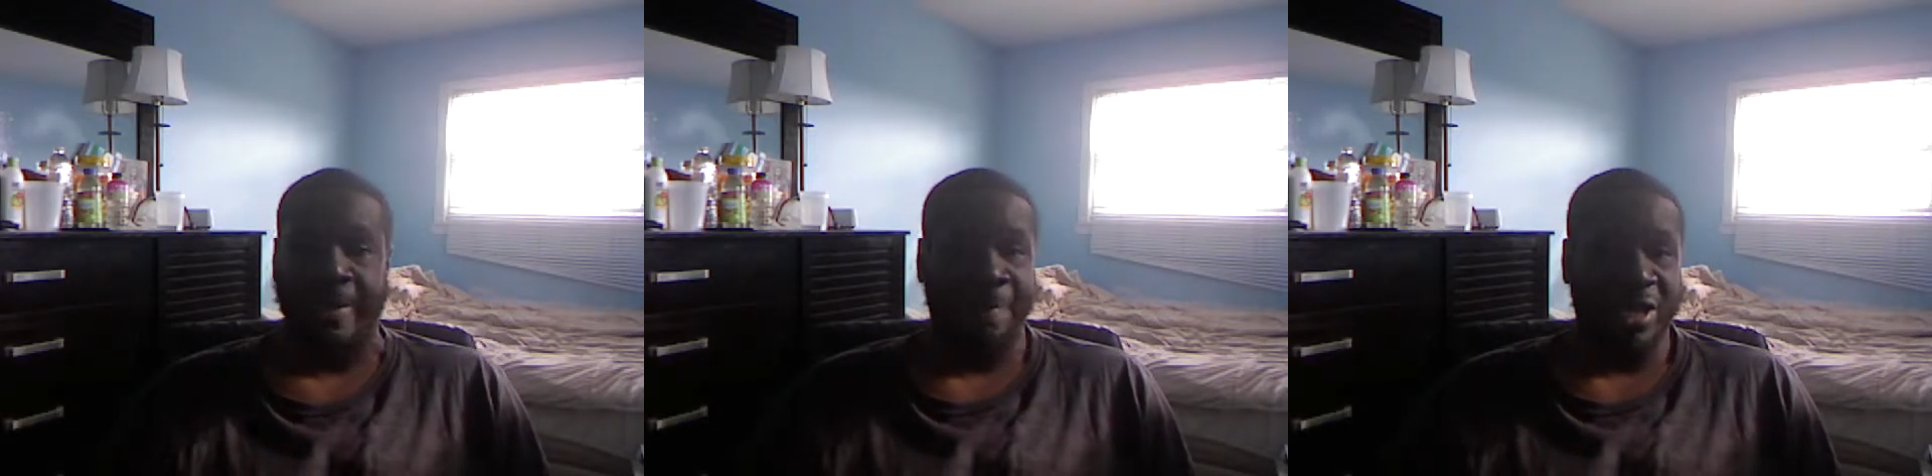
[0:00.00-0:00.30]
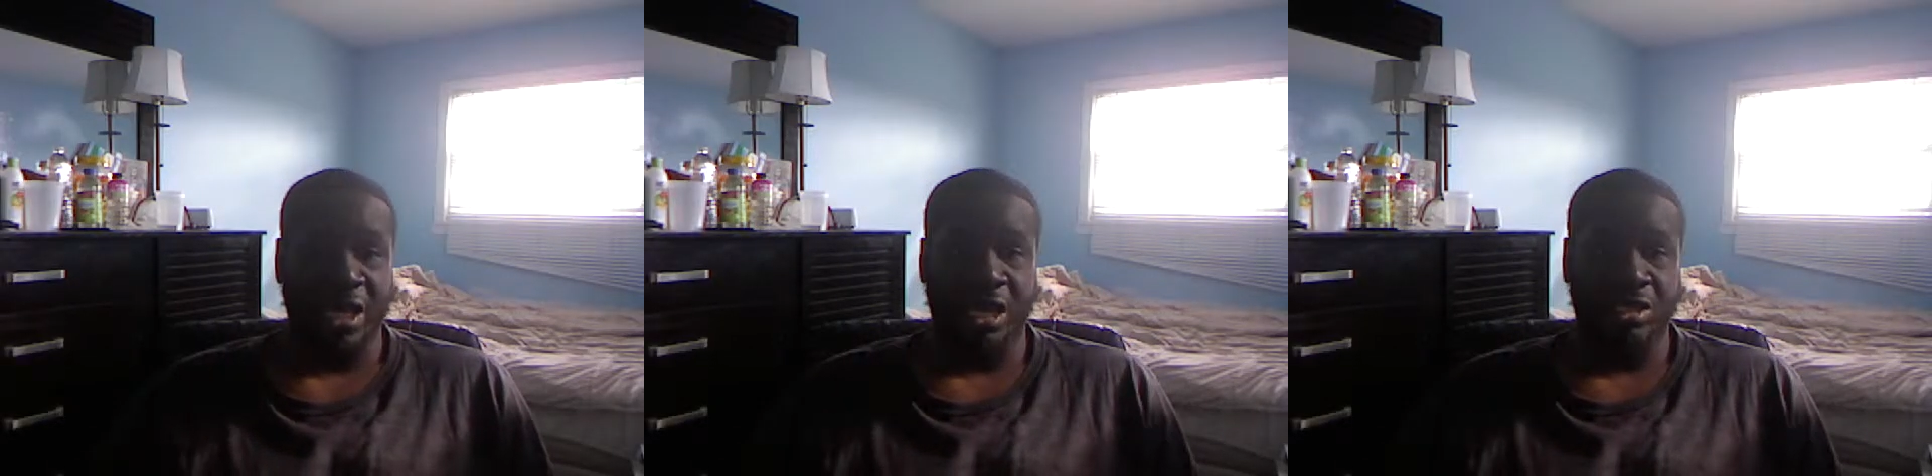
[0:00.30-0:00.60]

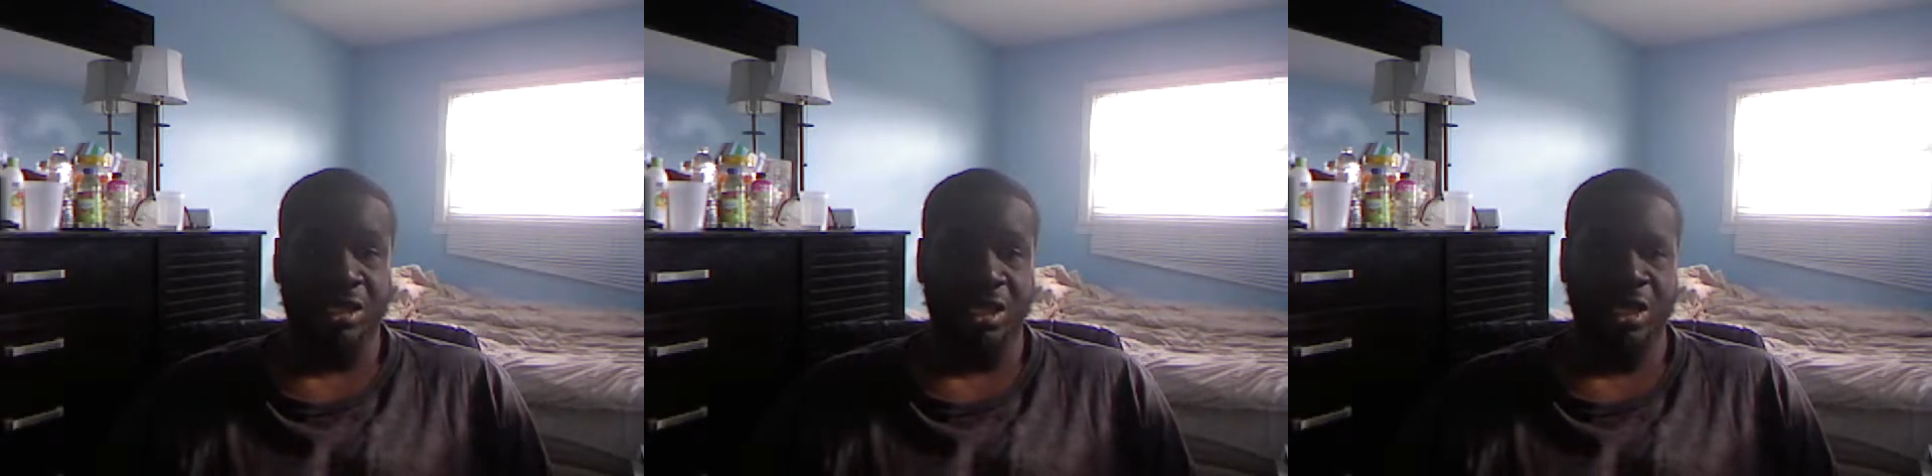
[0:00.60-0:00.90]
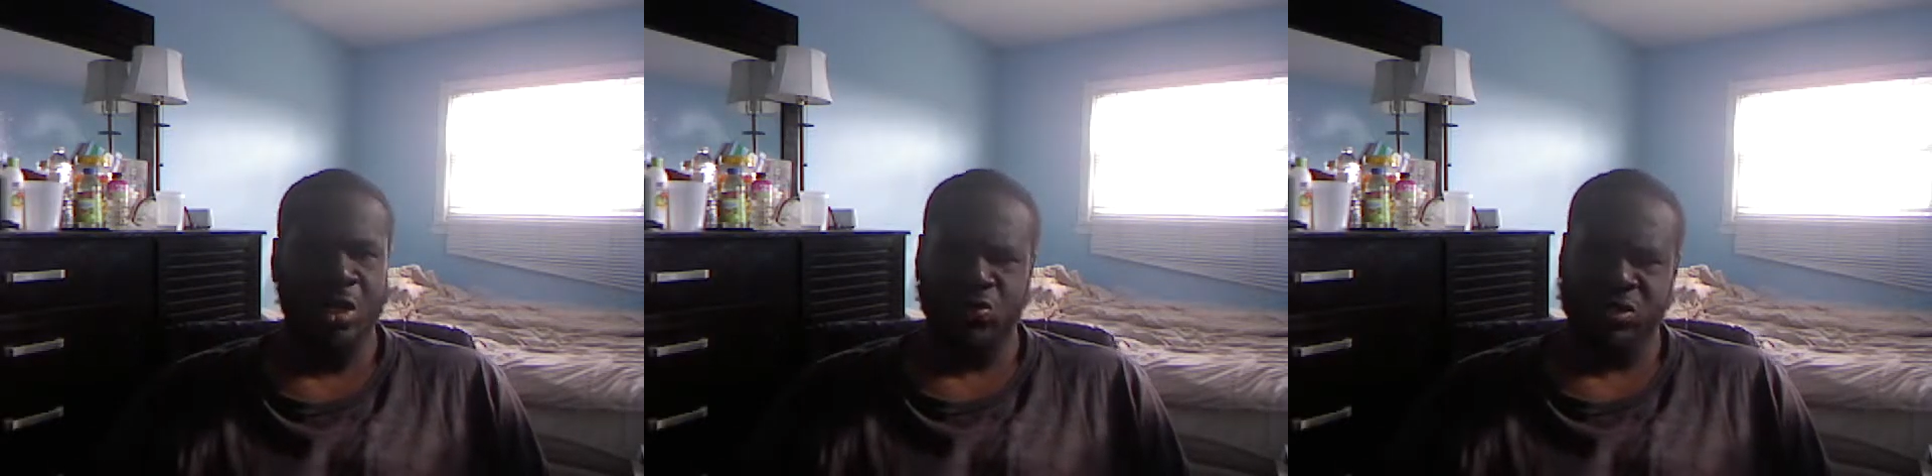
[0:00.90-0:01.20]
the elderly.
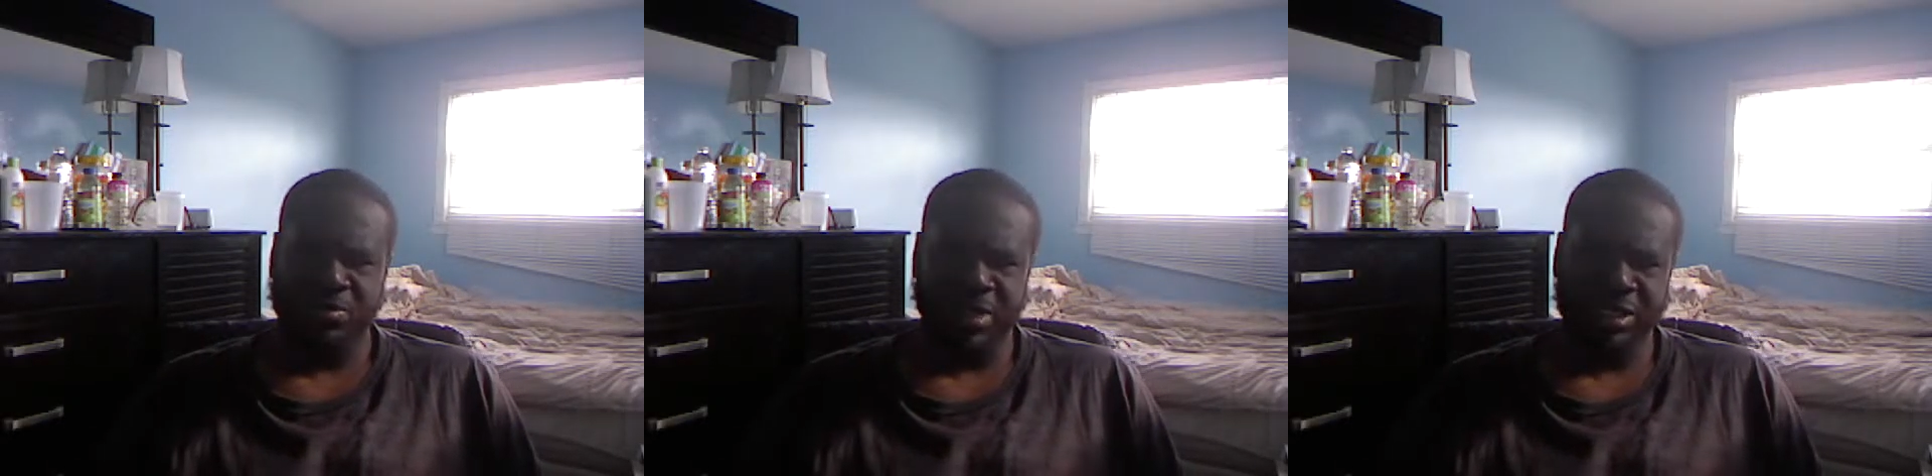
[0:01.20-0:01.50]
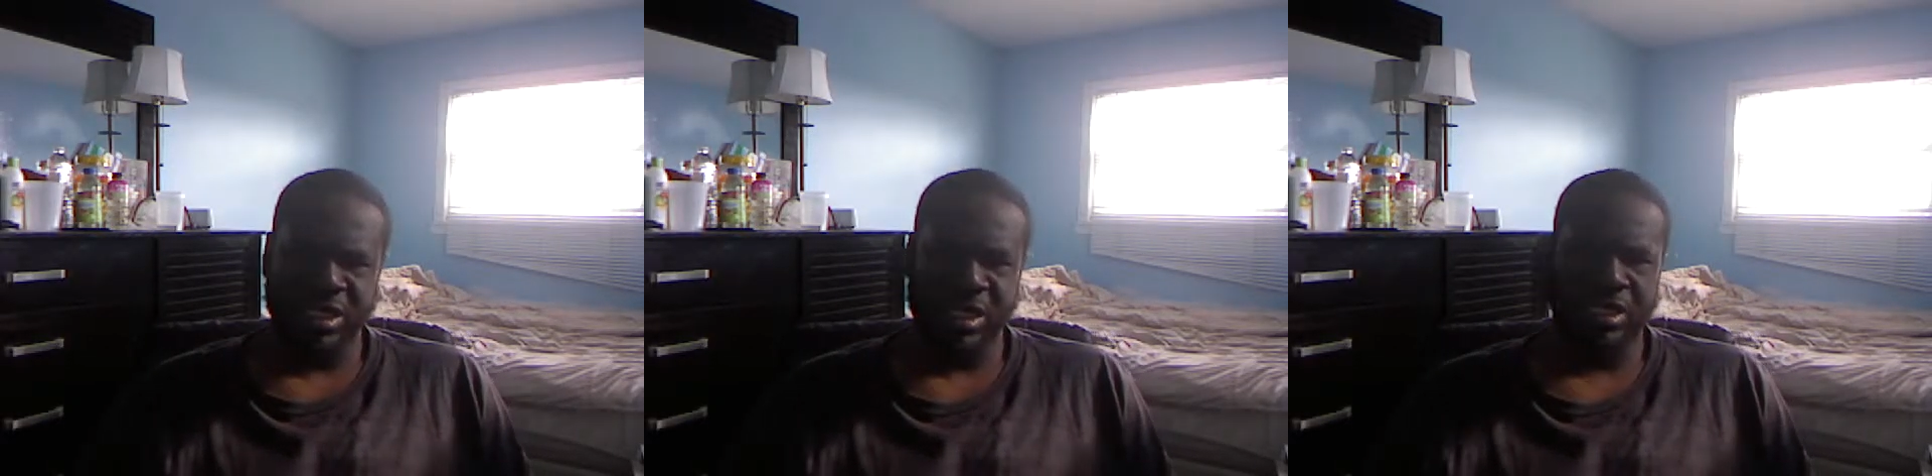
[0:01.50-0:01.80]
Respect
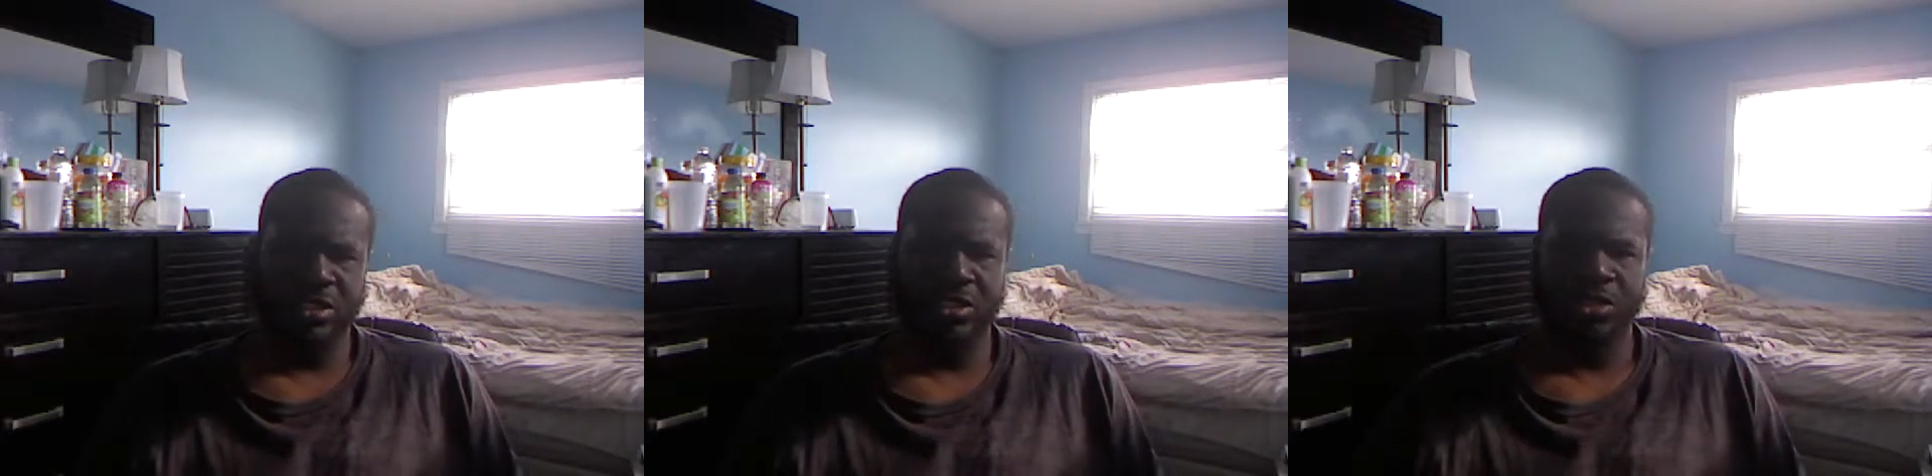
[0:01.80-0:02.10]
your elders.